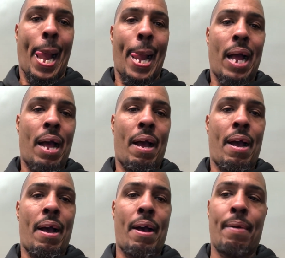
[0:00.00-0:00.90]

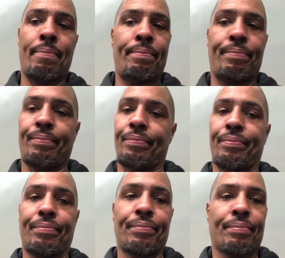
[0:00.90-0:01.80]
Um,
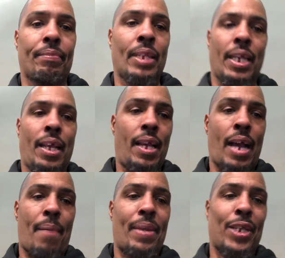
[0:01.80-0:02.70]

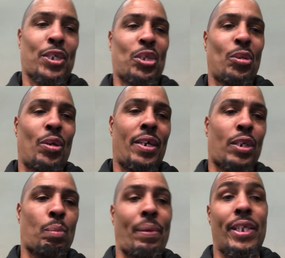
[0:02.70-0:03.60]
I'm not sure.
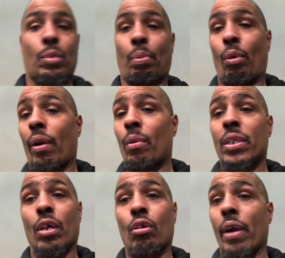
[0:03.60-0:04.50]
Spence Porter was
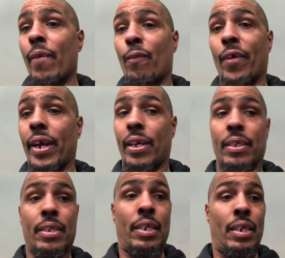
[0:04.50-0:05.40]
a great fight,
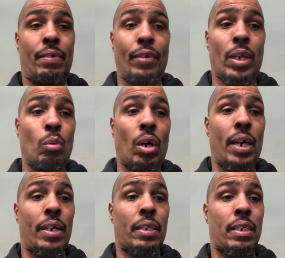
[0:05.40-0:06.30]
really
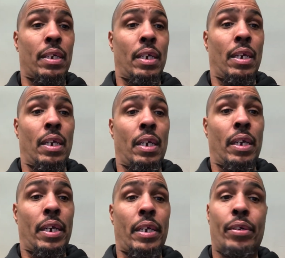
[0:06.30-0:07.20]
was.
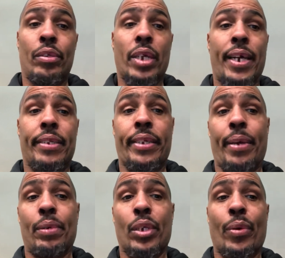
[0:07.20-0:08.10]
Inoue Dante
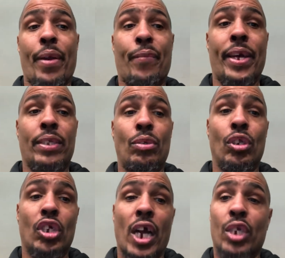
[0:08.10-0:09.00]
was a great fight too. The
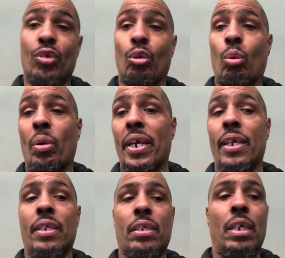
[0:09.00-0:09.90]
Joshua
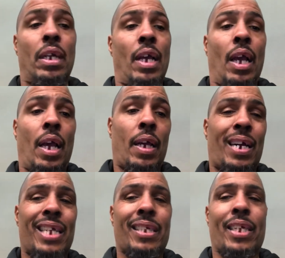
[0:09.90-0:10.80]
Ruiz,
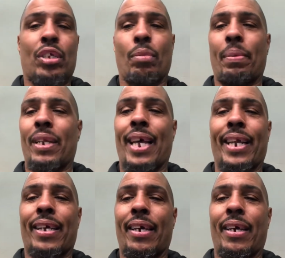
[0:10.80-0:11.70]
I think that should be
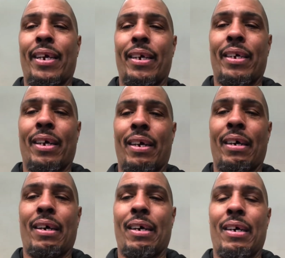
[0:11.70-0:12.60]
like a
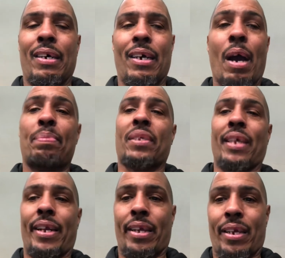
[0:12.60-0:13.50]
uh,
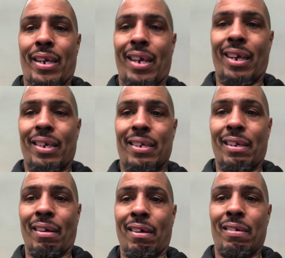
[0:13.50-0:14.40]
upset of the year,
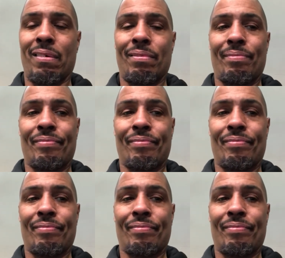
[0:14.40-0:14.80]
you know.